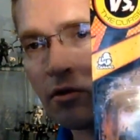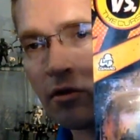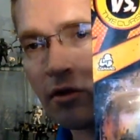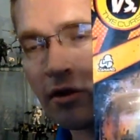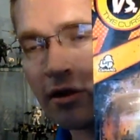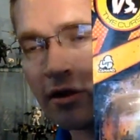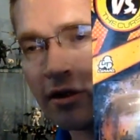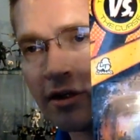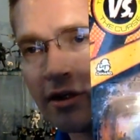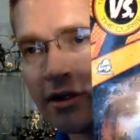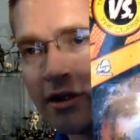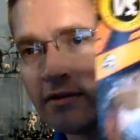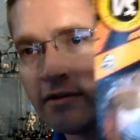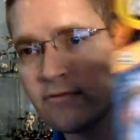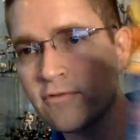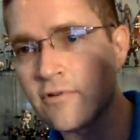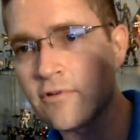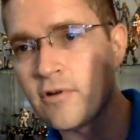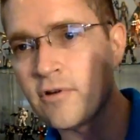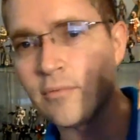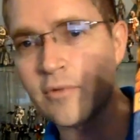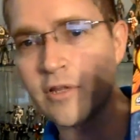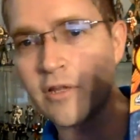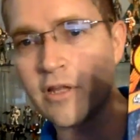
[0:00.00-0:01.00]
Elite
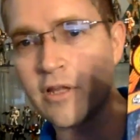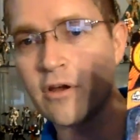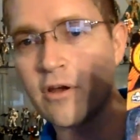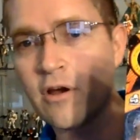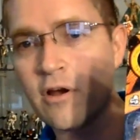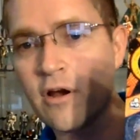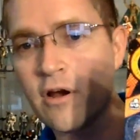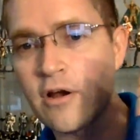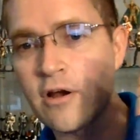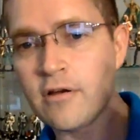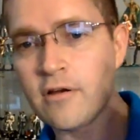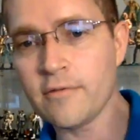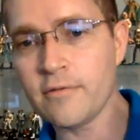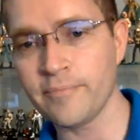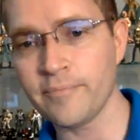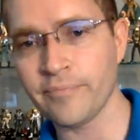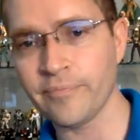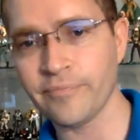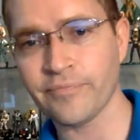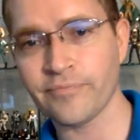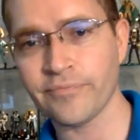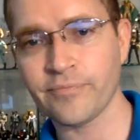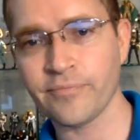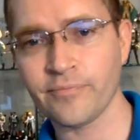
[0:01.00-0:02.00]
from Leonard.
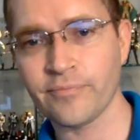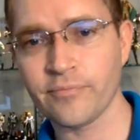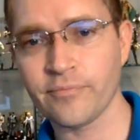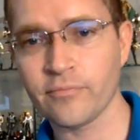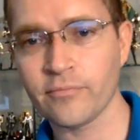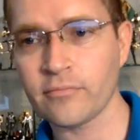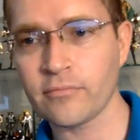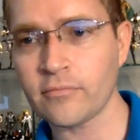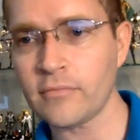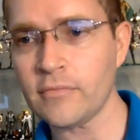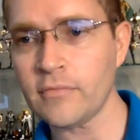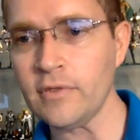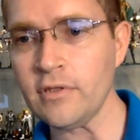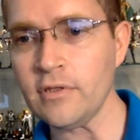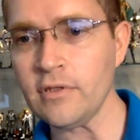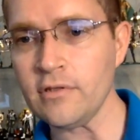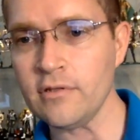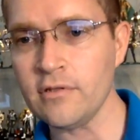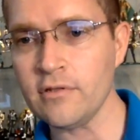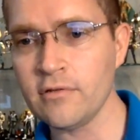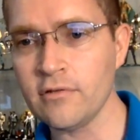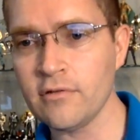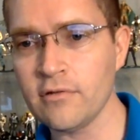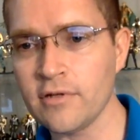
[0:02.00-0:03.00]

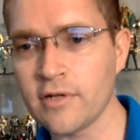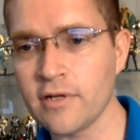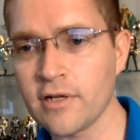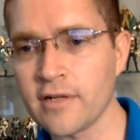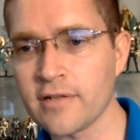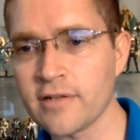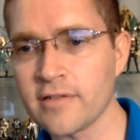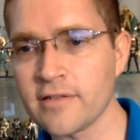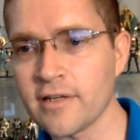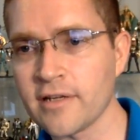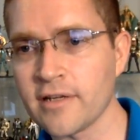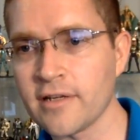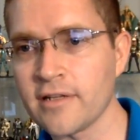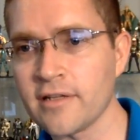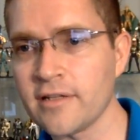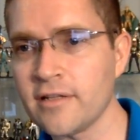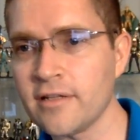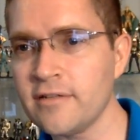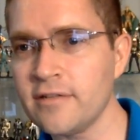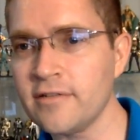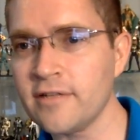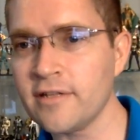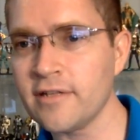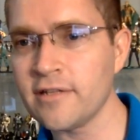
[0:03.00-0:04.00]
Hold on a second. It
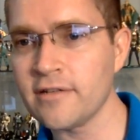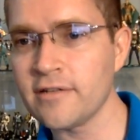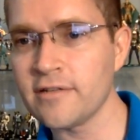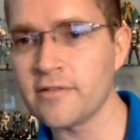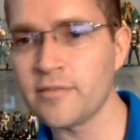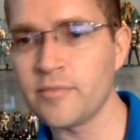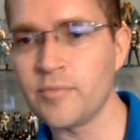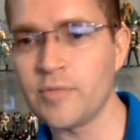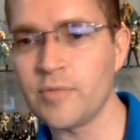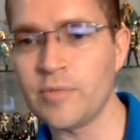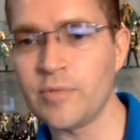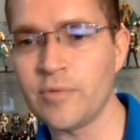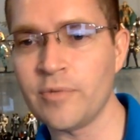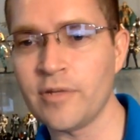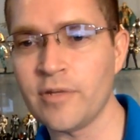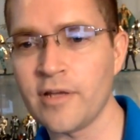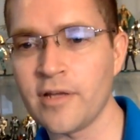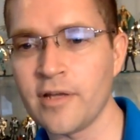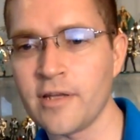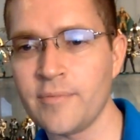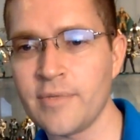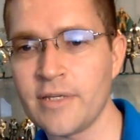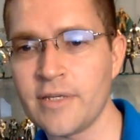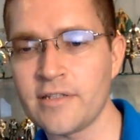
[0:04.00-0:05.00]
looks like there's some people
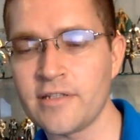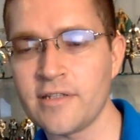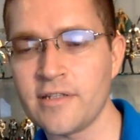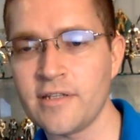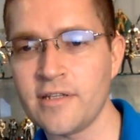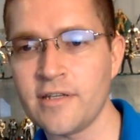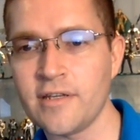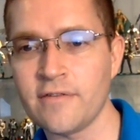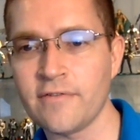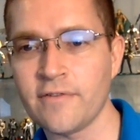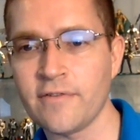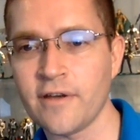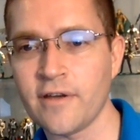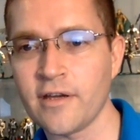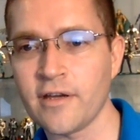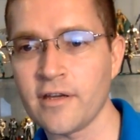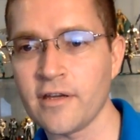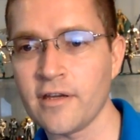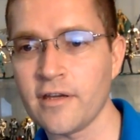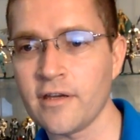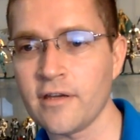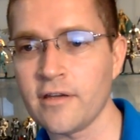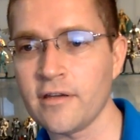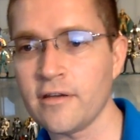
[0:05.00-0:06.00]
on. Let me see if I
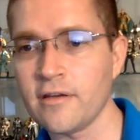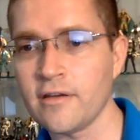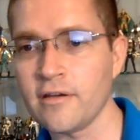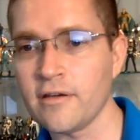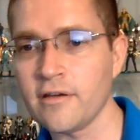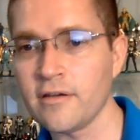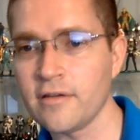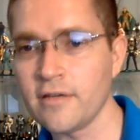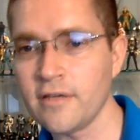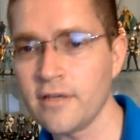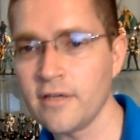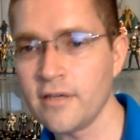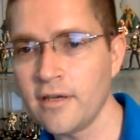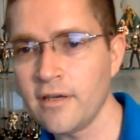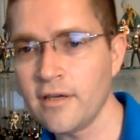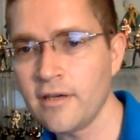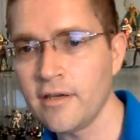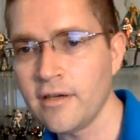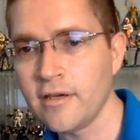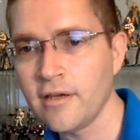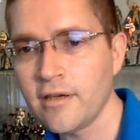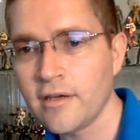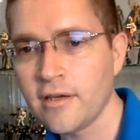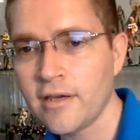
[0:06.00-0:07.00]
can.
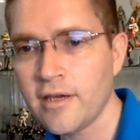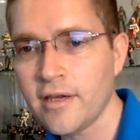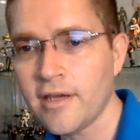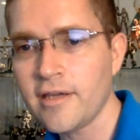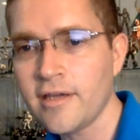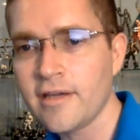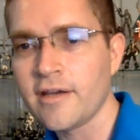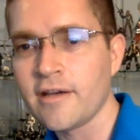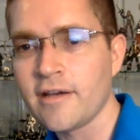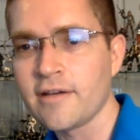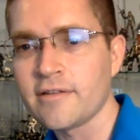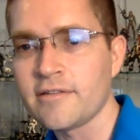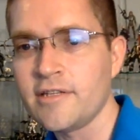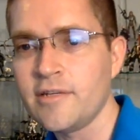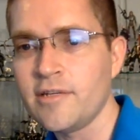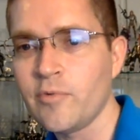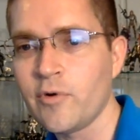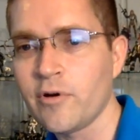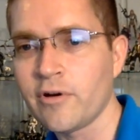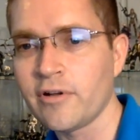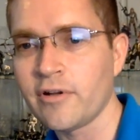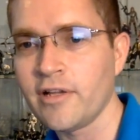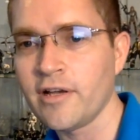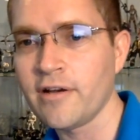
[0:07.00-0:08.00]
Hey,
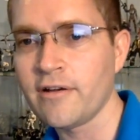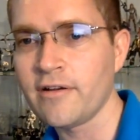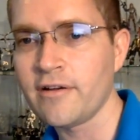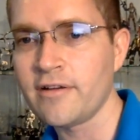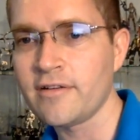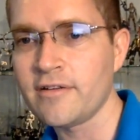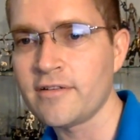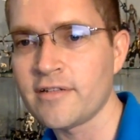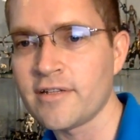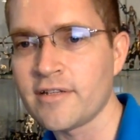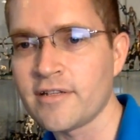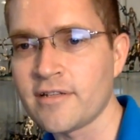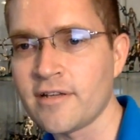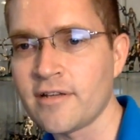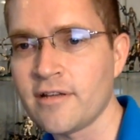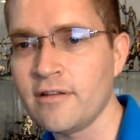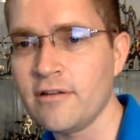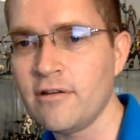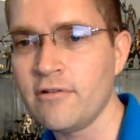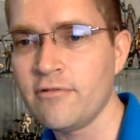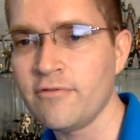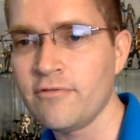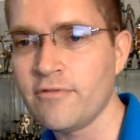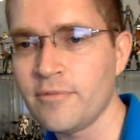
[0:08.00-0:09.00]
Seymour Clarity says
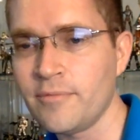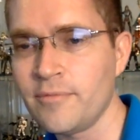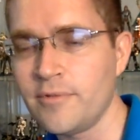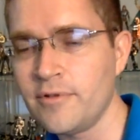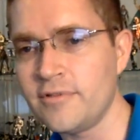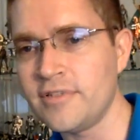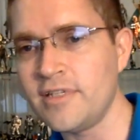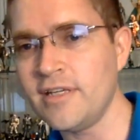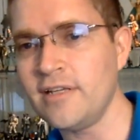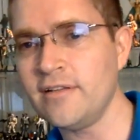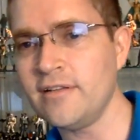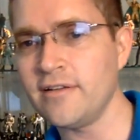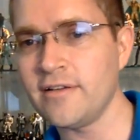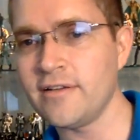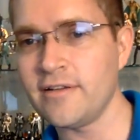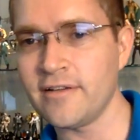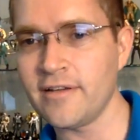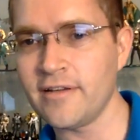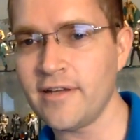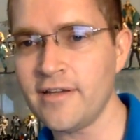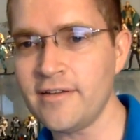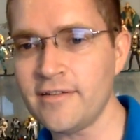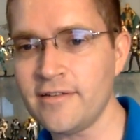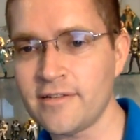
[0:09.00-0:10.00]
hello from New
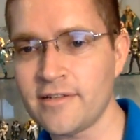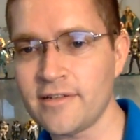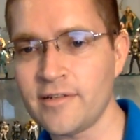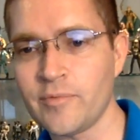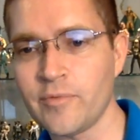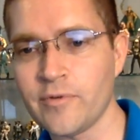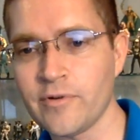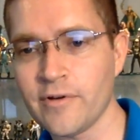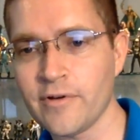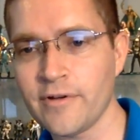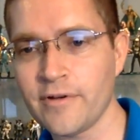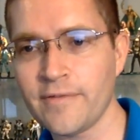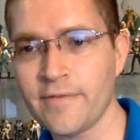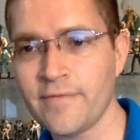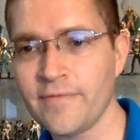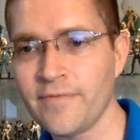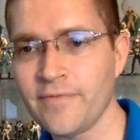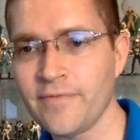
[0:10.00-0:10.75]
Zealand. Hey, Seymour.